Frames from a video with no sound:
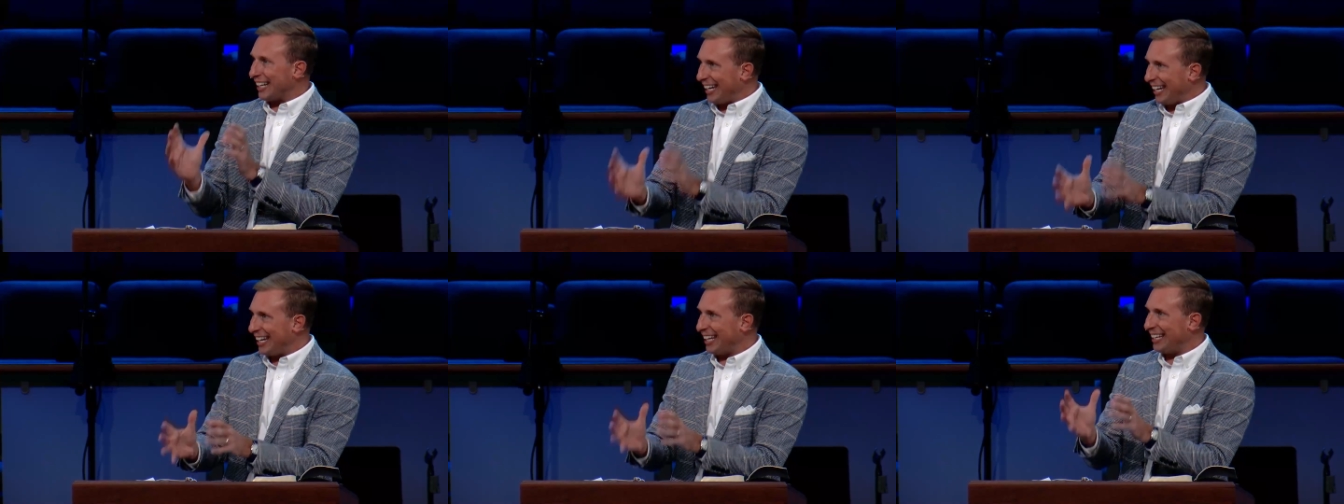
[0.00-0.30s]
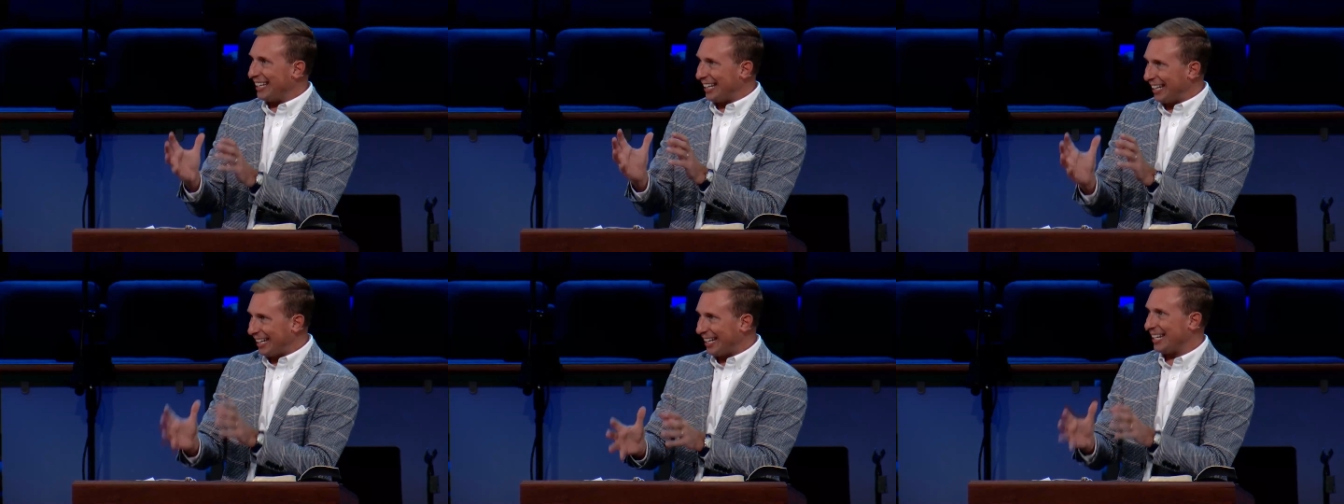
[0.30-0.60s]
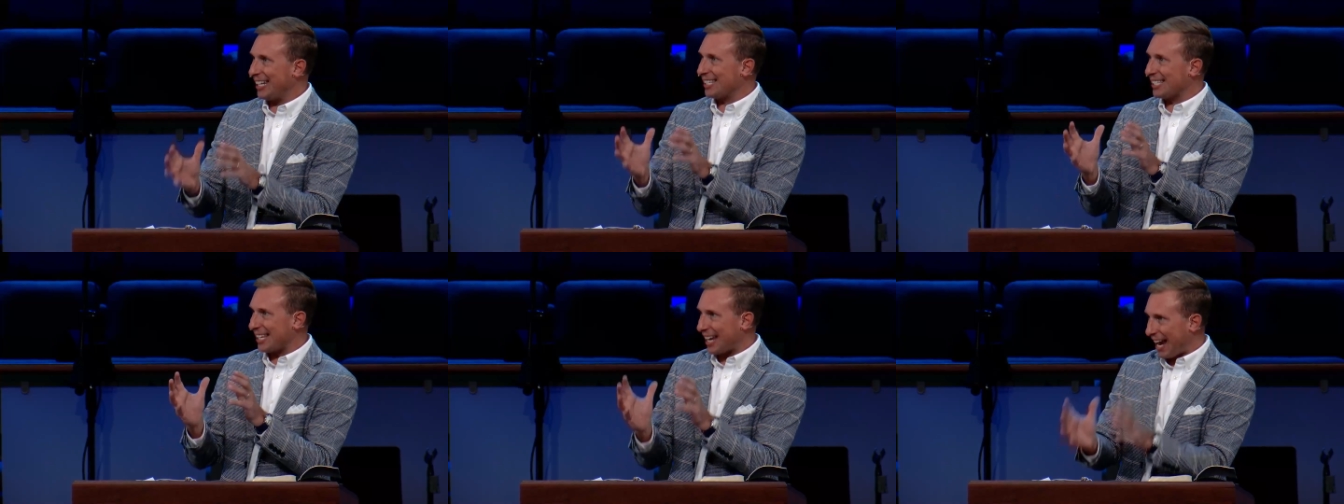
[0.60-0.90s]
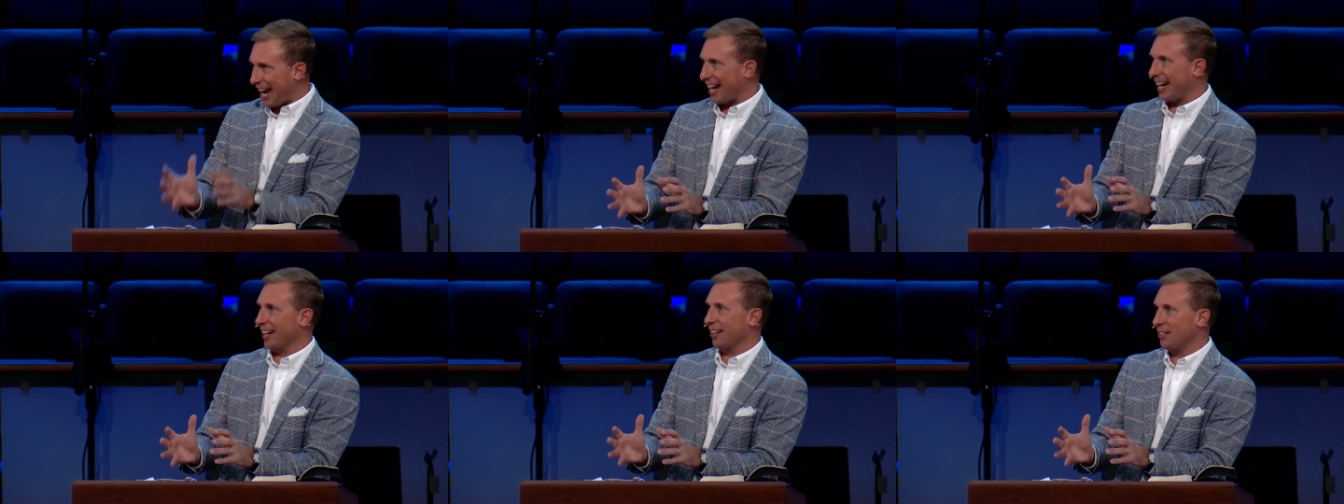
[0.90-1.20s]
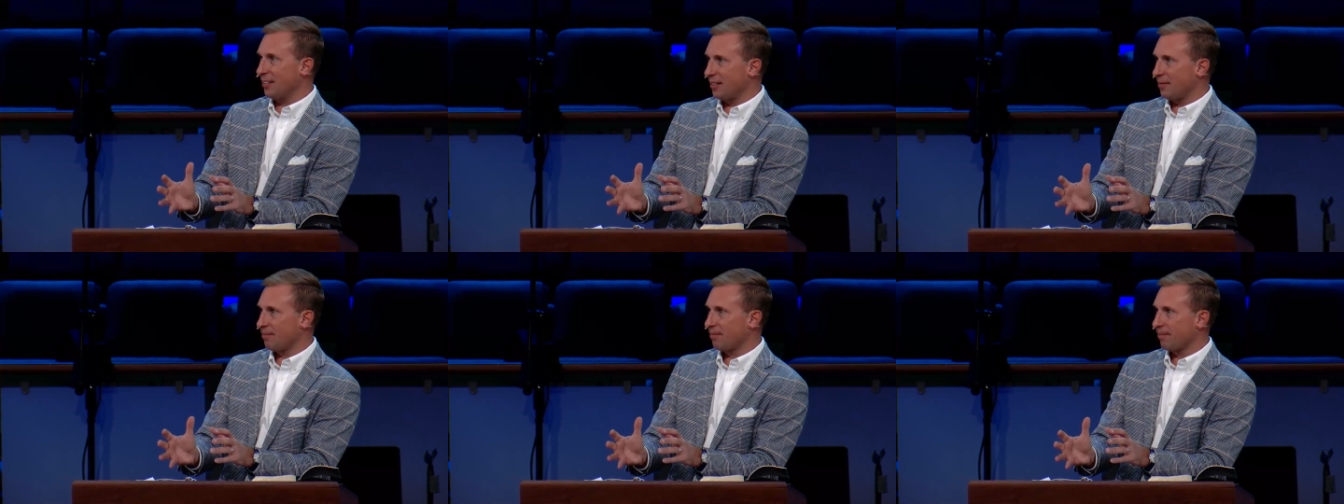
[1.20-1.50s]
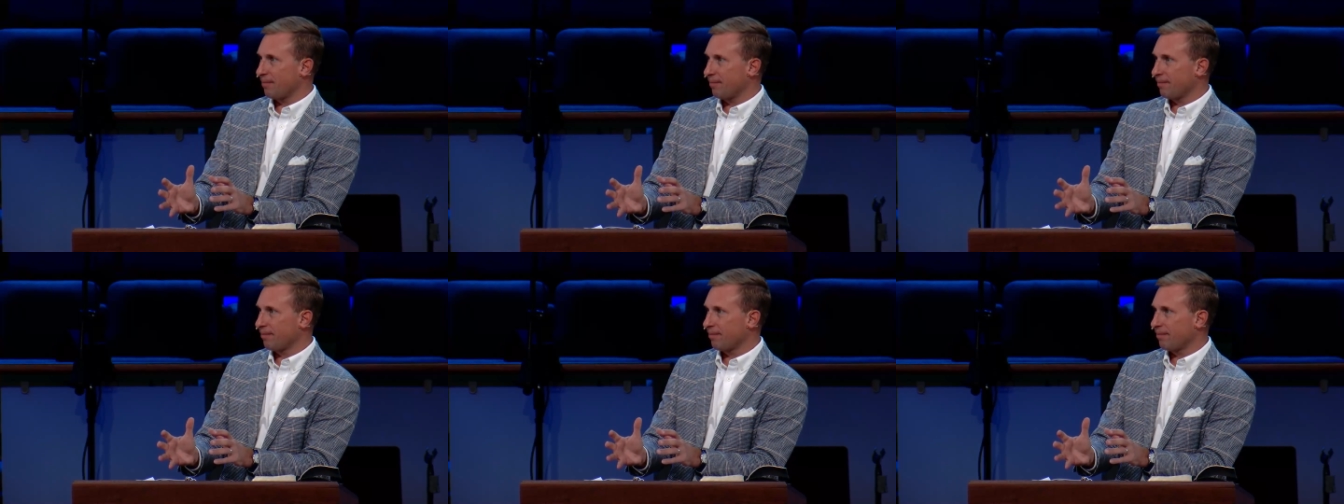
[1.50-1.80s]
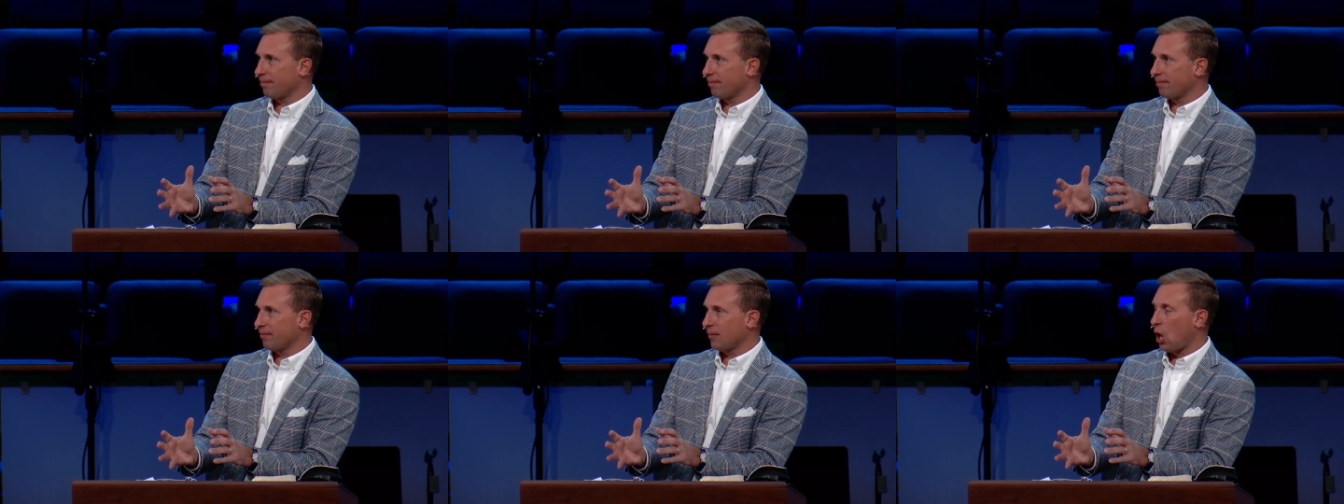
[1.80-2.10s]
in his hand.
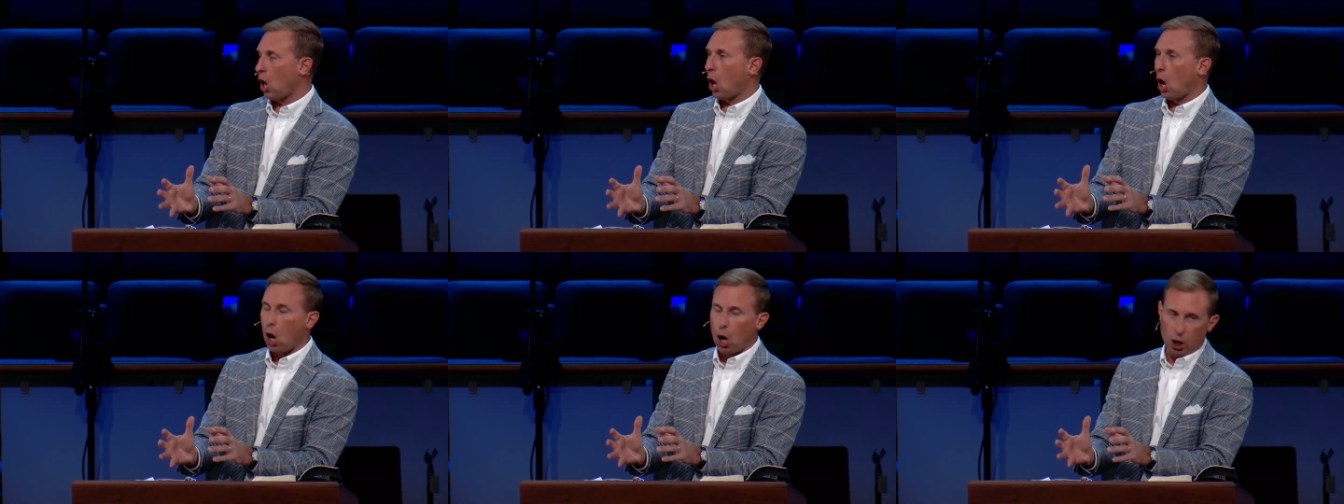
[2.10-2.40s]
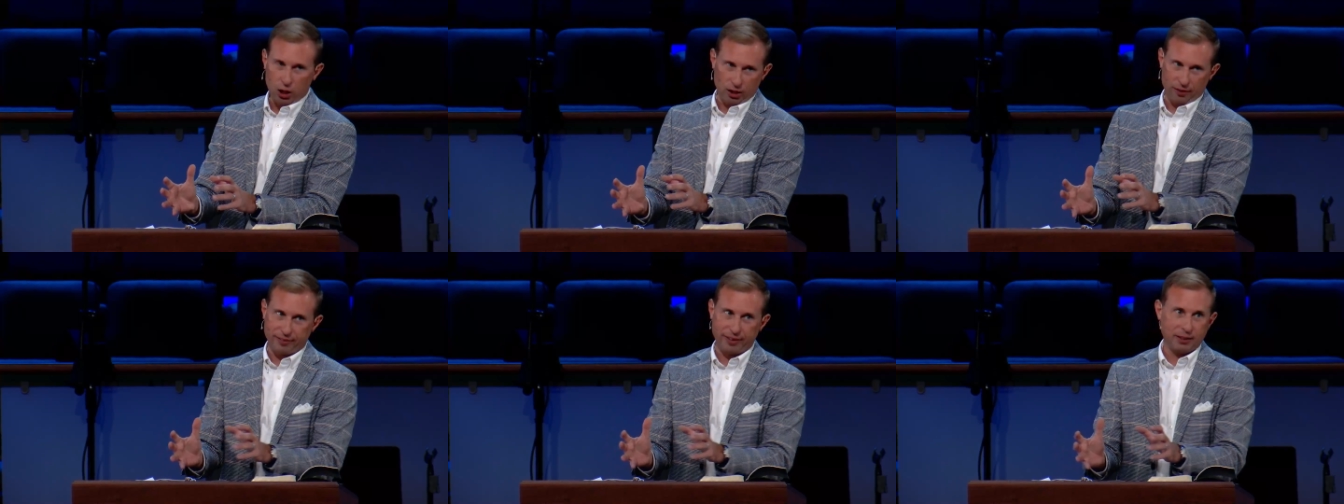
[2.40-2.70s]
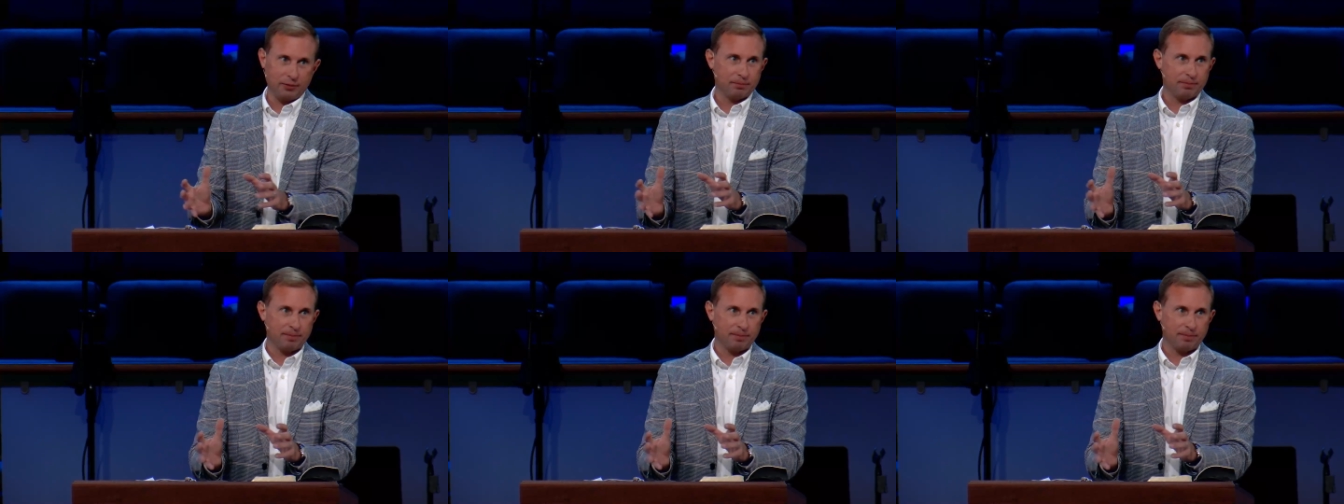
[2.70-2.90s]
All of it.